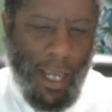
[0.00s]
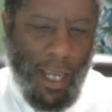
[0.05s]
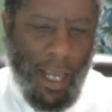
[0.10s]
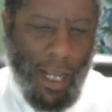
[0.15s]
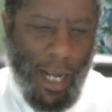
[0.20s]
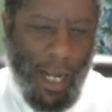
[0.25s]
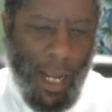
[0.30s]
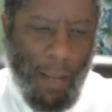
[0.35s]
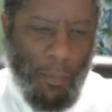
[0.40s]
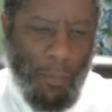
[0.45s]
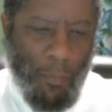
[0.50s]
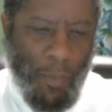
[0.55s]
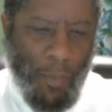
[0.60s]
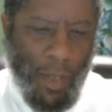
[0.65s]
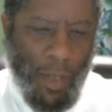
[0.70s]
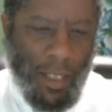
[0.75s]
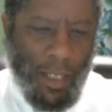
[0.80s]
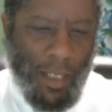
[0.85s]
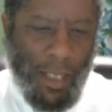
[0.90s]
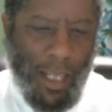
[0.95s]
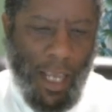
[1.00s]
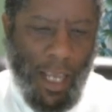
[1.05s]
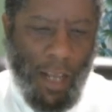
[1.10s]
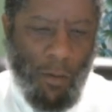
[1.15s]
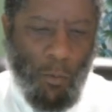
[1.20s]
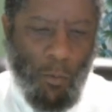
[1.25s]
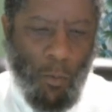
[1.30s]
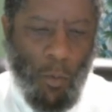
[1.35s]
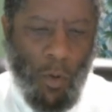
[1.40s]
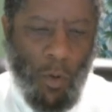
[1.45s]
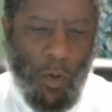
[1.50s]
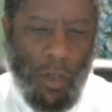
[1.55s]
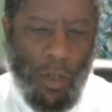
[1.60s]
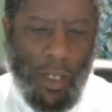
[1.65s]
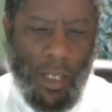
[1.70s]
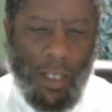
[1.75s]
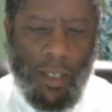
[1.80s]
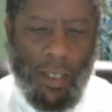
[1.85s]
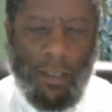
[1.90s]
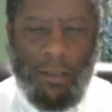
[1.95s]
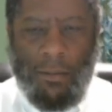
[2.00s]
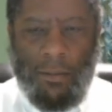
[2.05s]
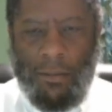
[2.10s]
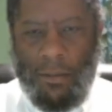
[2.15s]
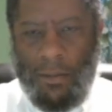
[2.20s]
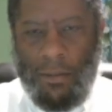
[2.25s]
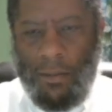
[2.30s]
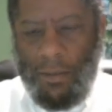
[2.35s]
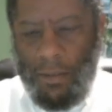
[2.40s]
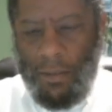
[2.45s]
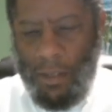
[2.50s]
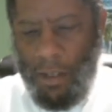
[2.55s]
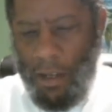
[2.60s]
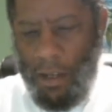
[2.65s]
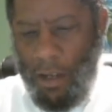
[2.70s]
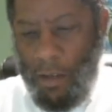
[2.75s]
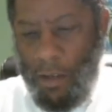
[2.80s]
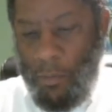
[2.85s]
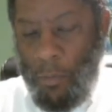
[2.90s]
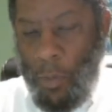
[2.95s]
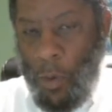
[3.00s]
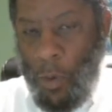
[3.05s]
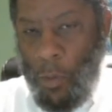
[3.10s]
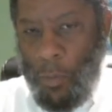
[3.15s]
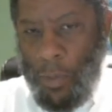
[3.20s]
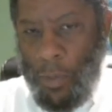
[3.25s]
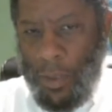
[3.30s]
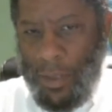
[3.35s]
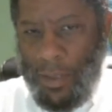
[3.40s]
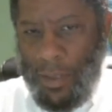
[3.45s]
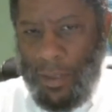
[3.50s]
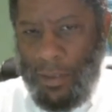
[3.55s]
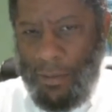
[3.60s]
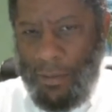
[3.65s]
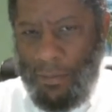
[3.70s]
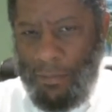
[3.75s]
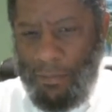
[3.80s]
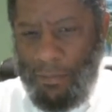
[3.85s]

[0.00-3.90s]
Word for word: And I picked that wording on purpose.